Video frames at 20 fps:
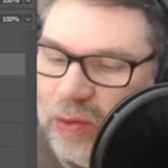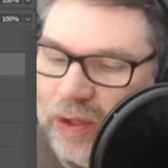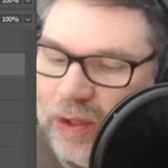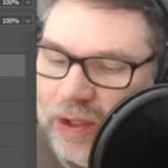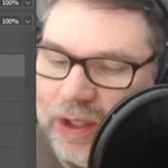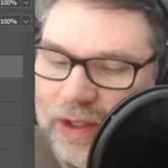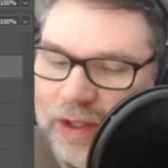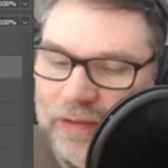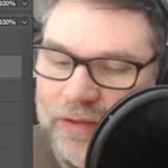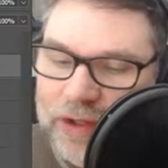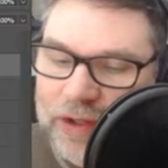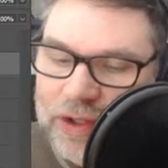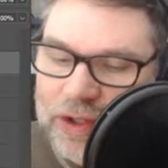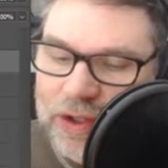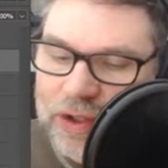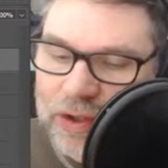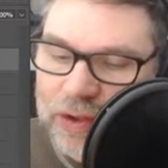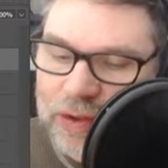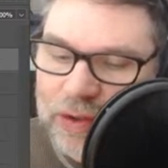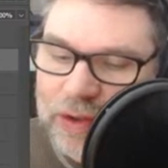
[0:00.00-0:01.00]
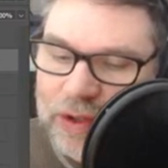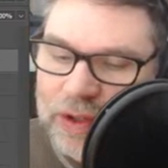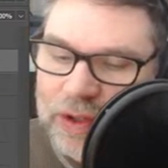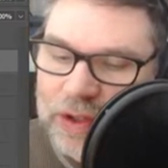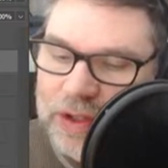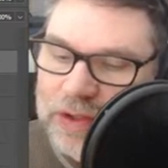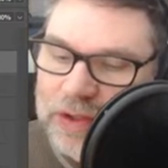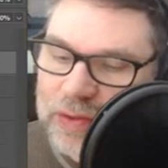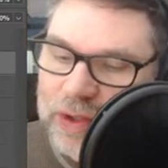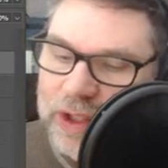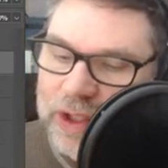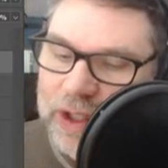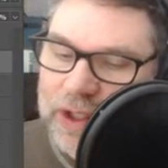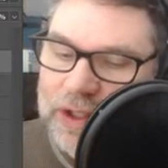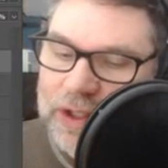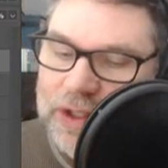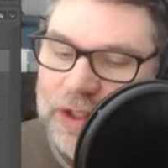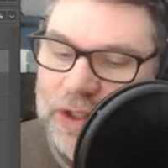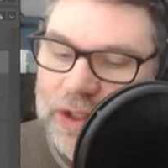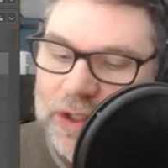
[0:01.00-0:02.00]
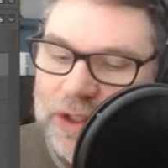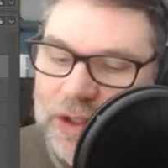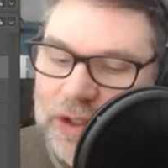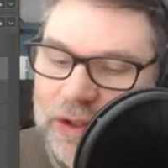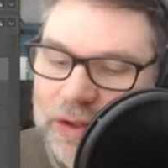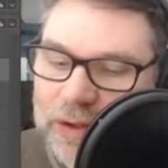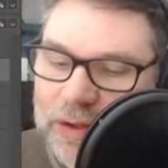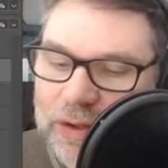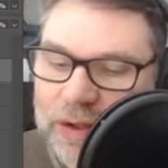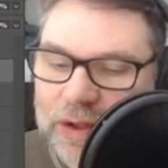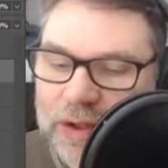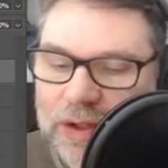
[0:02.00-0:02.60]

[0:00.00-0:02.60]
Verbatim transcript: give the two. This one ends in two.